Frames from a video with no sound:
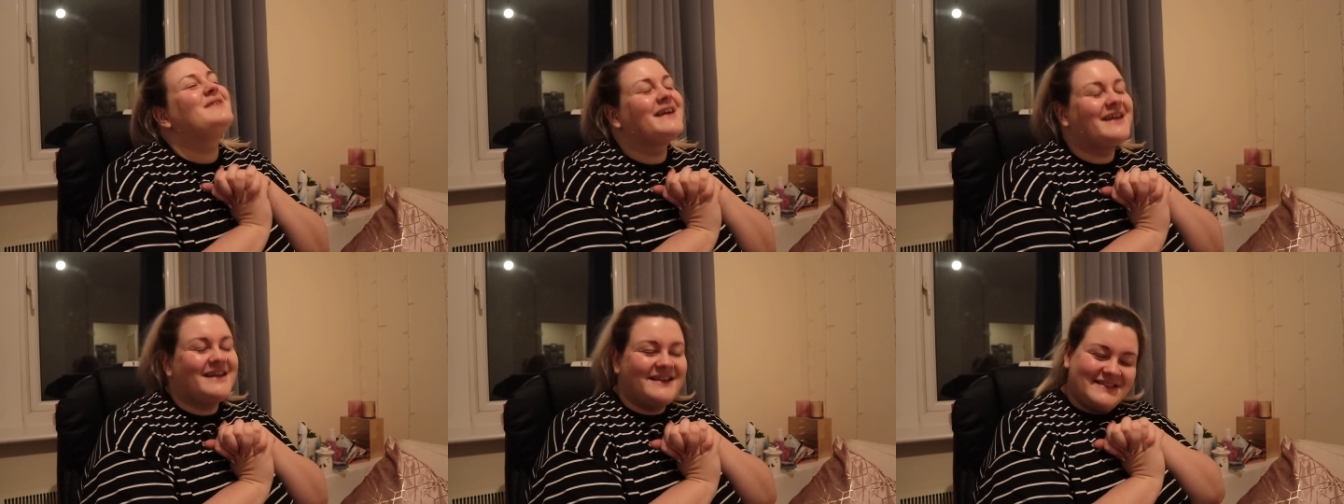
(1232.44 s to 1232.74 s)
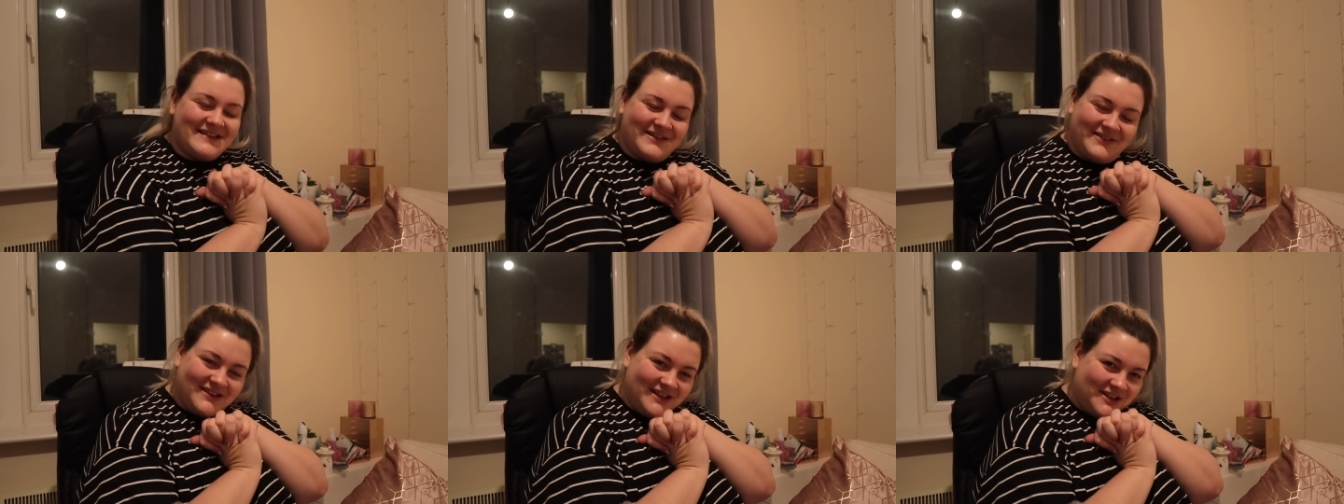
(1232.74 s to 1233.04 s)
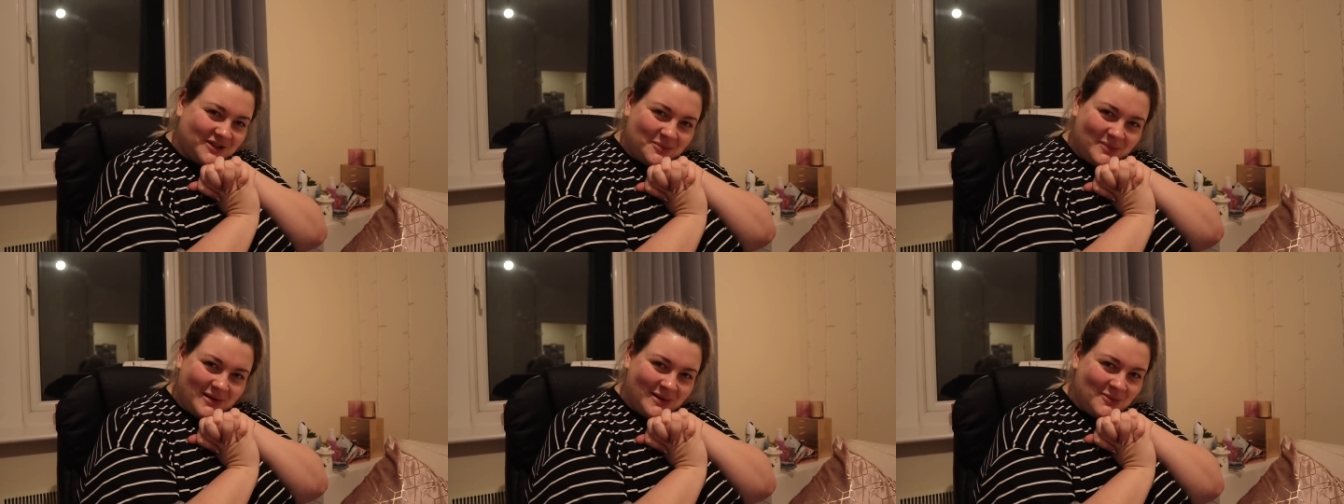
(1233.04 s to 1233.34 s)
because they're a
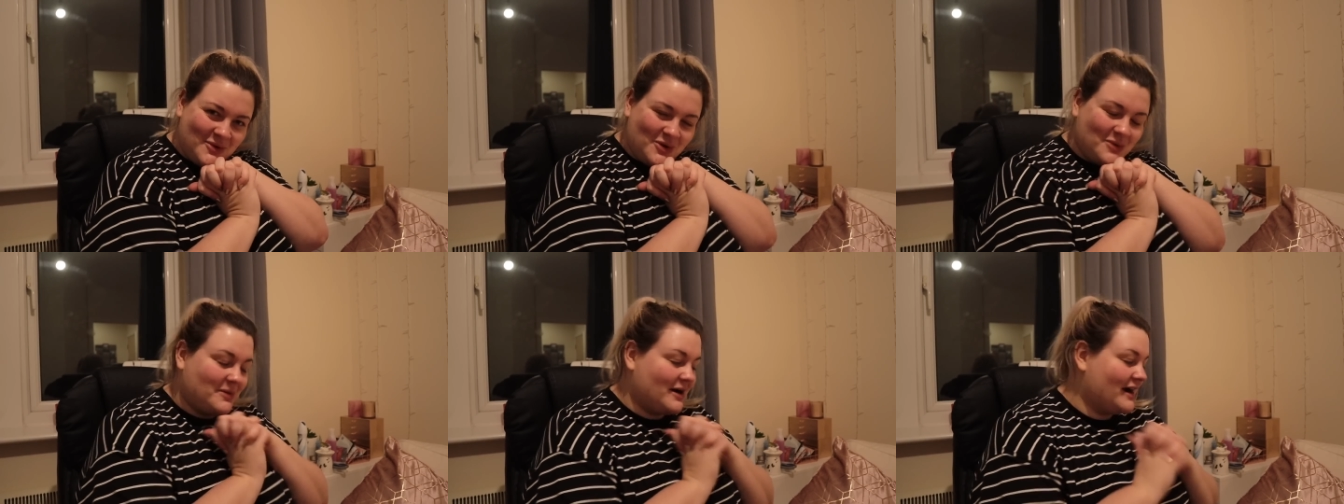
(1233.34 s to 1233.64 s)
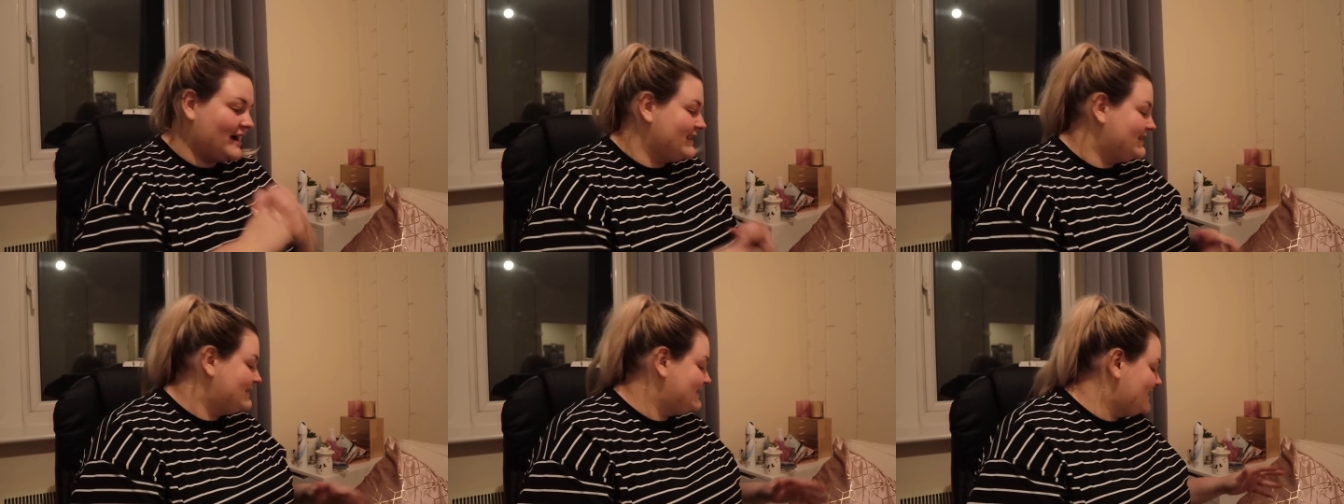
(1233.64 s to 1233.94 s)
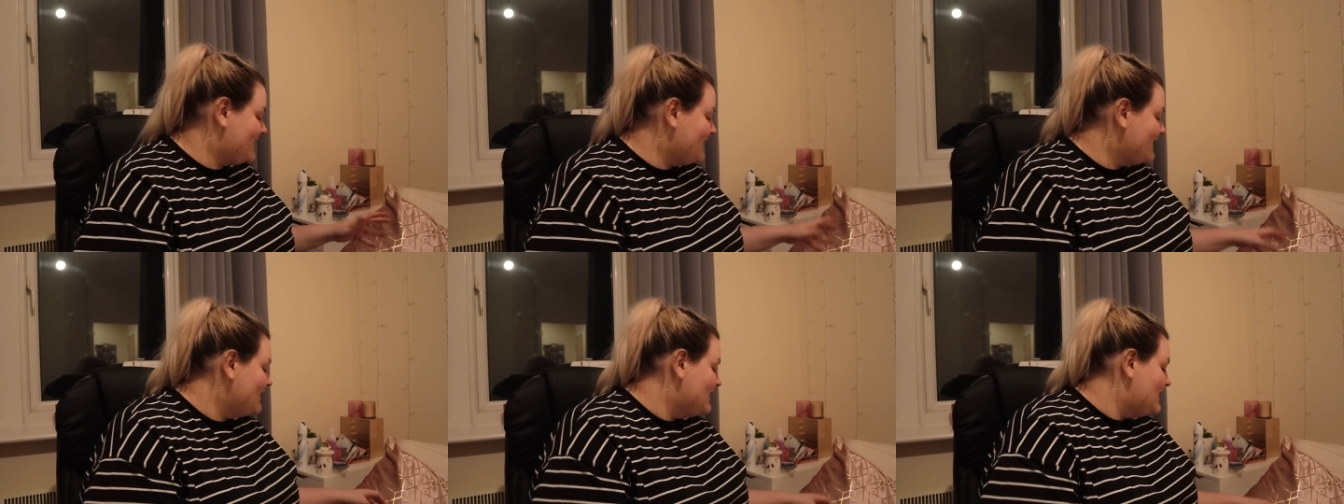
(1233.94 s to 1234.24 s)
little bit more
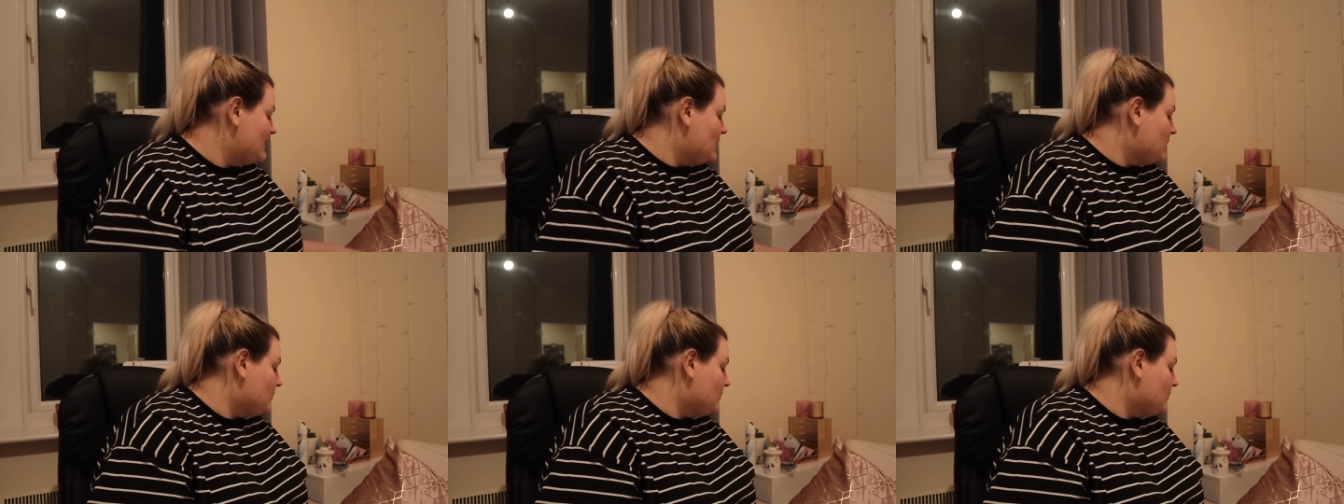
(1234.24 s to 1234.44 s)
pricey.